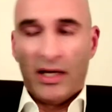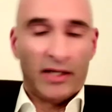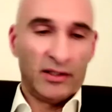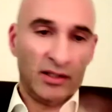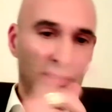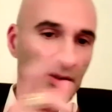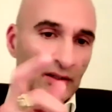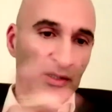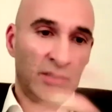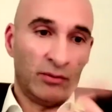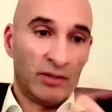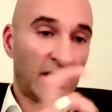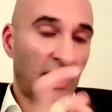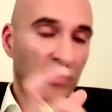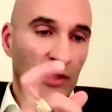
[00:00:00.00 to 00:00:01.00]
and uh,
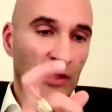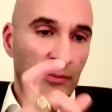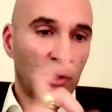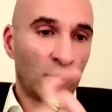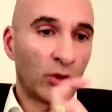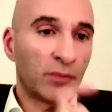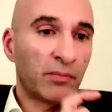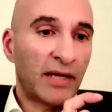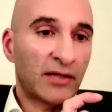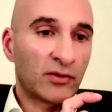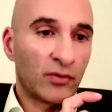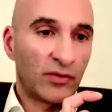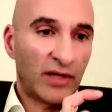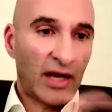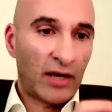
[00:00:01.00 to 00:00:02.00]
here again, I mean, going back
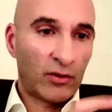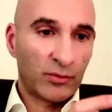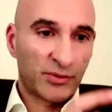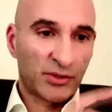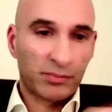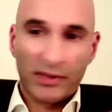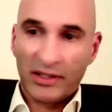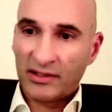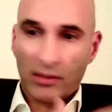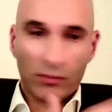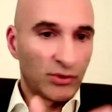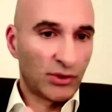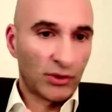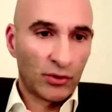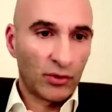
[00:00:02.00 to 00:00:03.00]
to the Arab Spring, that
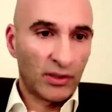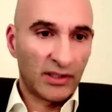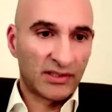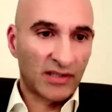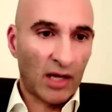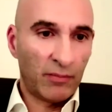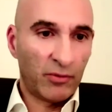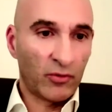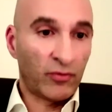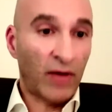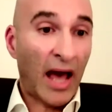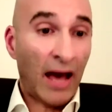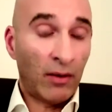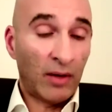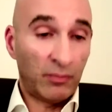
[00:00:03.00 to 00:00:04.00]
was a good example of
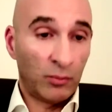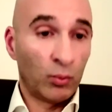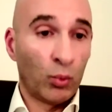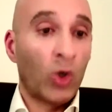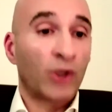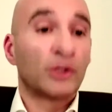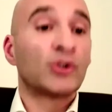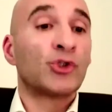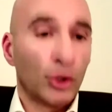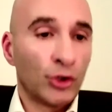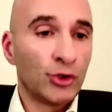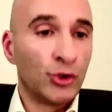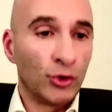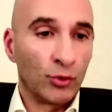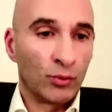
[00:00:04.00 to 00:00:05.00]
how, what it
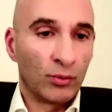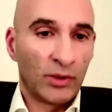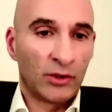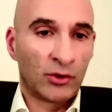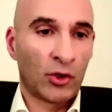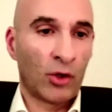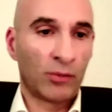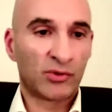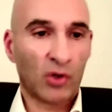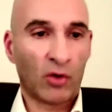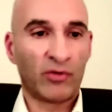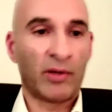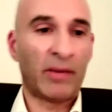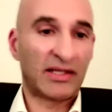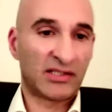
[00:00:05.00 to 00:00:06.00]
could do in terms
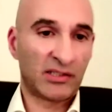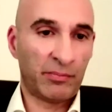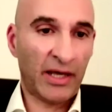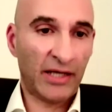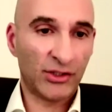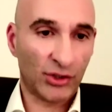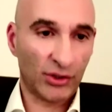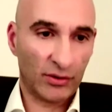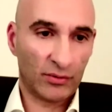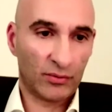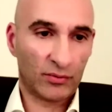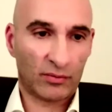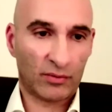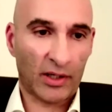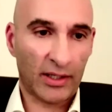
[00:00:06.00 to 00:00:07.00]
of emancipation
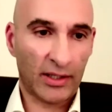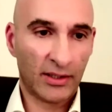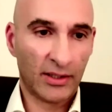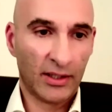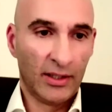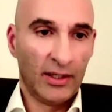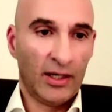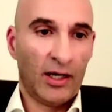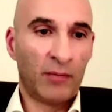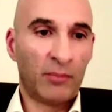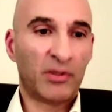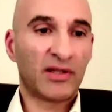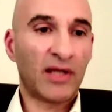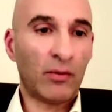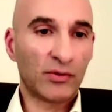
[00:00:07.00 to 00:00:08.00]
right?
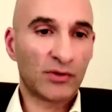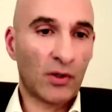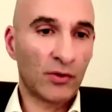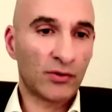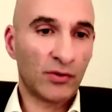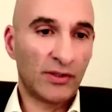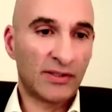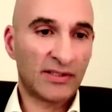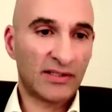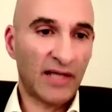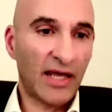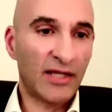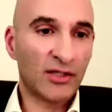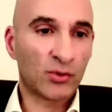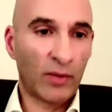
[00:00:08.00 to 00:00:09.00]
Um, but that was also a
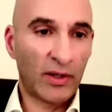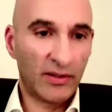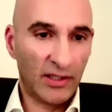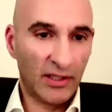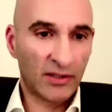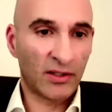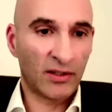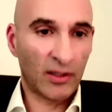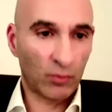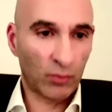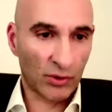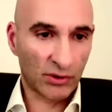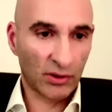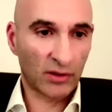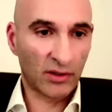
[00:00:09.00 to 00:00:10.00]
stage when the internet
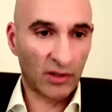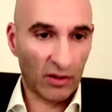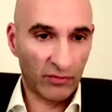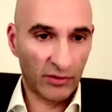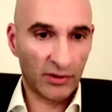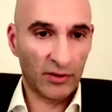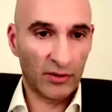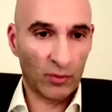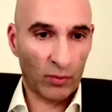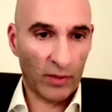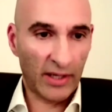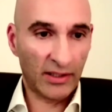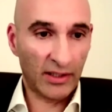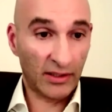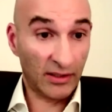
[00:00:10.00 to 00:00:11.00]
was not governed in the
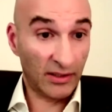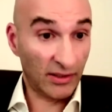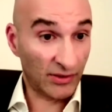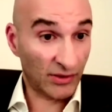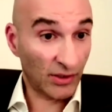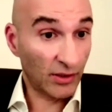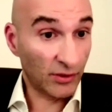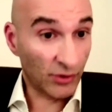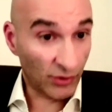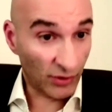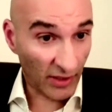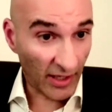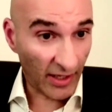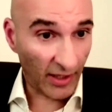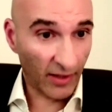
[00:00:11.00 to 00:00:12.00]
way that it is
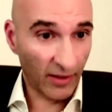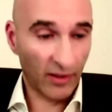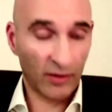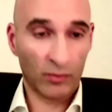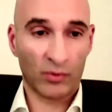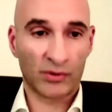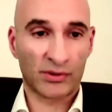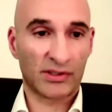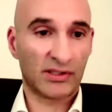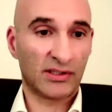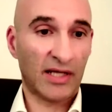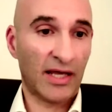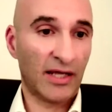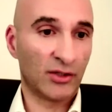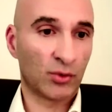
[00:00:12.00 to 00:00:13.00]
today. It was a
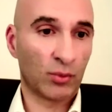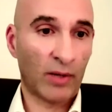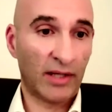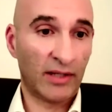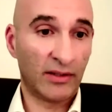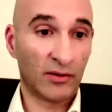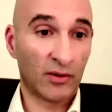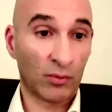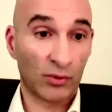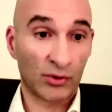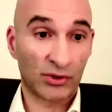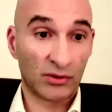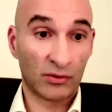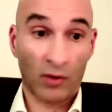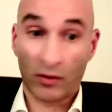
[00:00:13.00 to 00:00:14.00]
stage when there
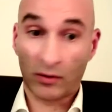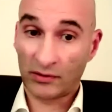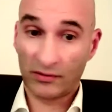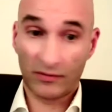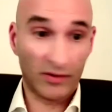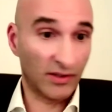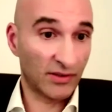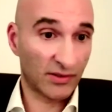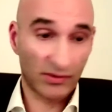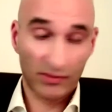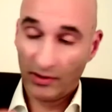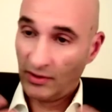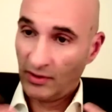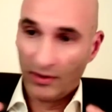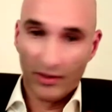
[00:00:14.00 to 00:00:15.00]
was not
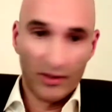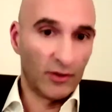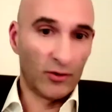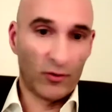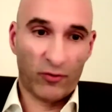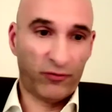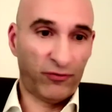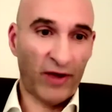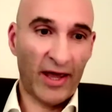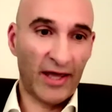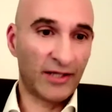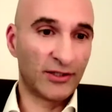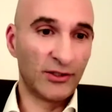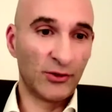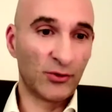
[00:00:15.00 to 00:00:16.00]
this, you know,
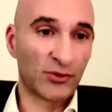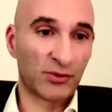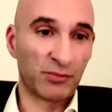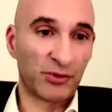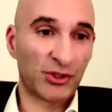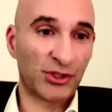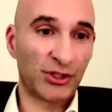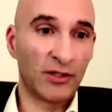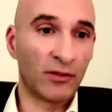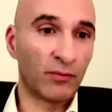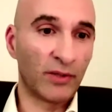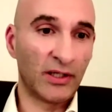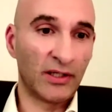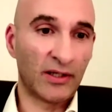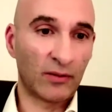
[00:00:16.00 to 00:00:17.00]
fake news
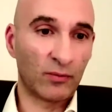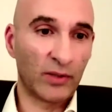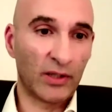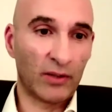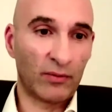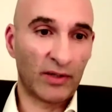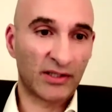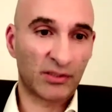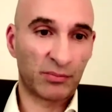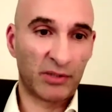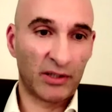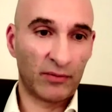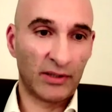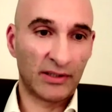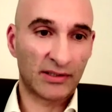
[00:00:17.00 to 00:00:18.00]
machinery that we are
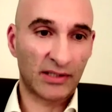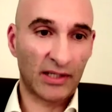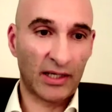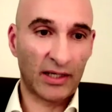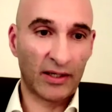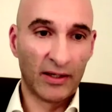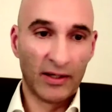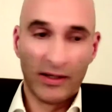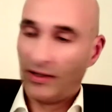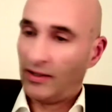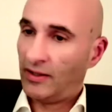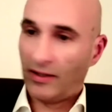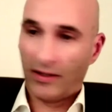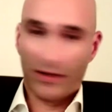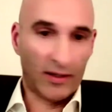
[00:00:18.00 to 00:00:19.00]
experiencing
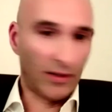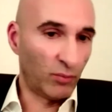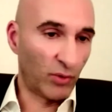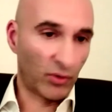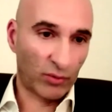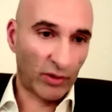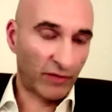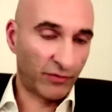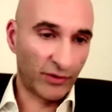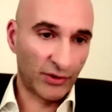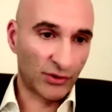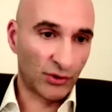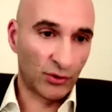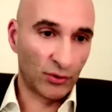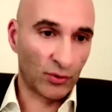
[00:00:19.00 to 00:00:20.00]
um, with
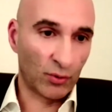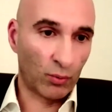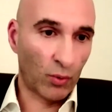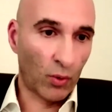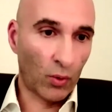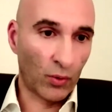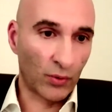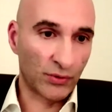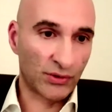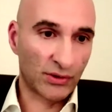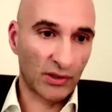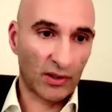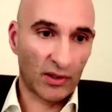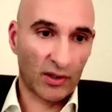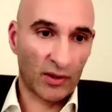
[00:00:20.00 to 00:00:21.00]
reference to the
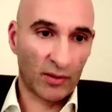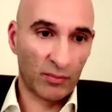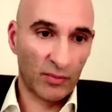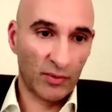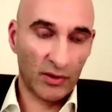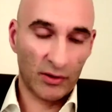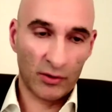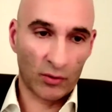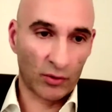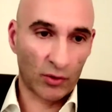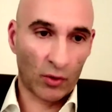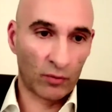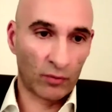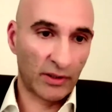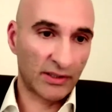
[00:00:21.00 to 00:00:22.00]
wars. Um, you know,
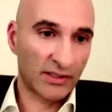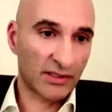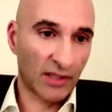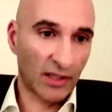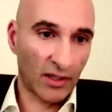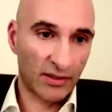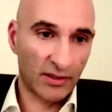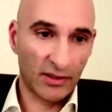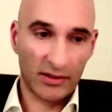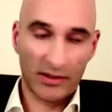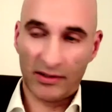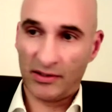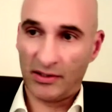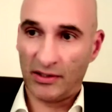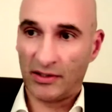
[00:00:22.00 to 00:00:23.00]
it already started,
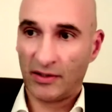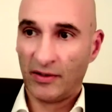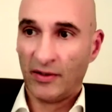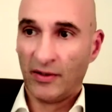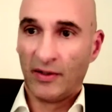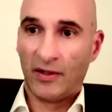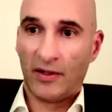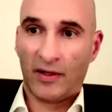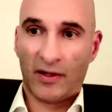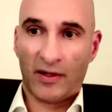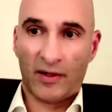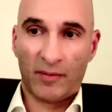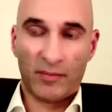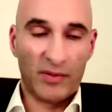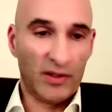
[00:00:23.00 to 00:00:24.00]
indeed.
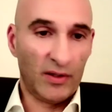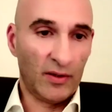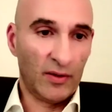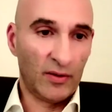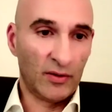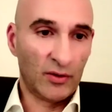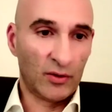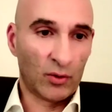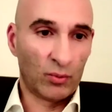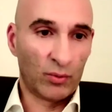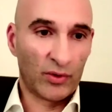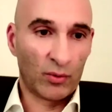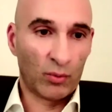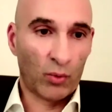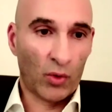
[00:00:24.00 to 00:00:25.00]
Um, uh, you know,
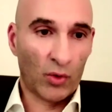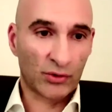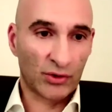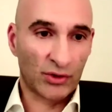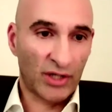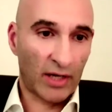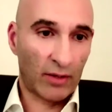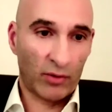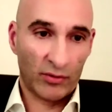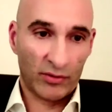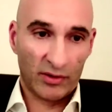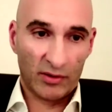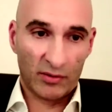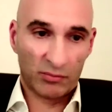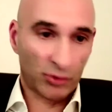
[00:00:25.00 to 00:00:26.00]
with the wars on terror
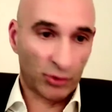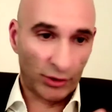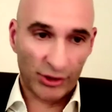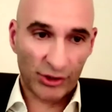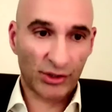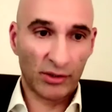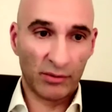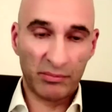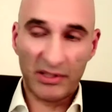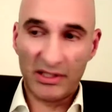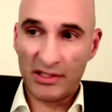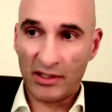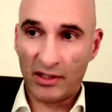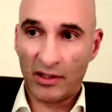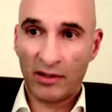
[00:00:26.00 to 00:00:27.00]
on the traditional
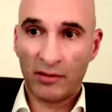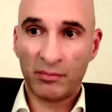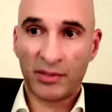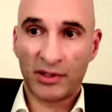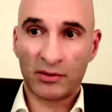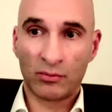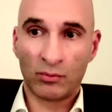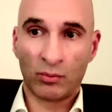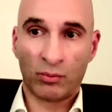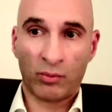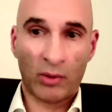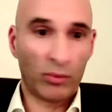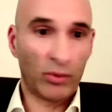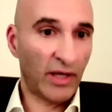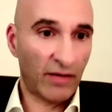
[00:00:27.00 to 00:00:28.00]
media, but
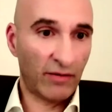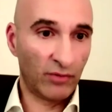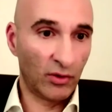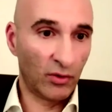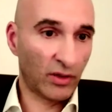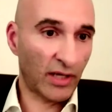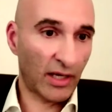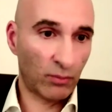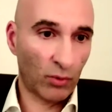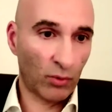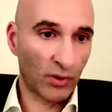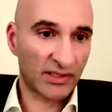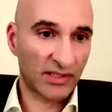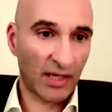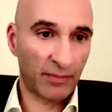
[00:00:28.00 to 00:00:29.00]
when we have a look at
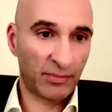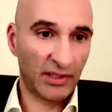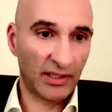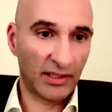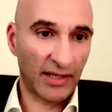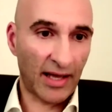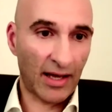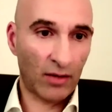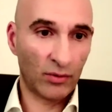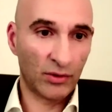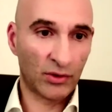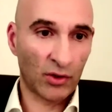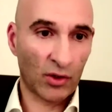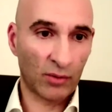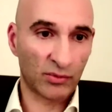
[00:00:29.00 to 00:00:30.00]
what is happening now
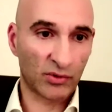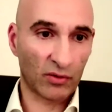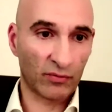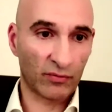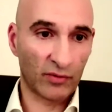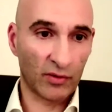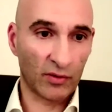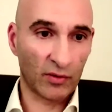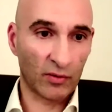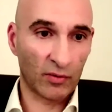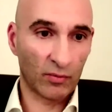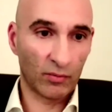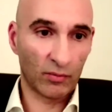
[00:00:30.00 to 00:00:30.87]
in terms of the,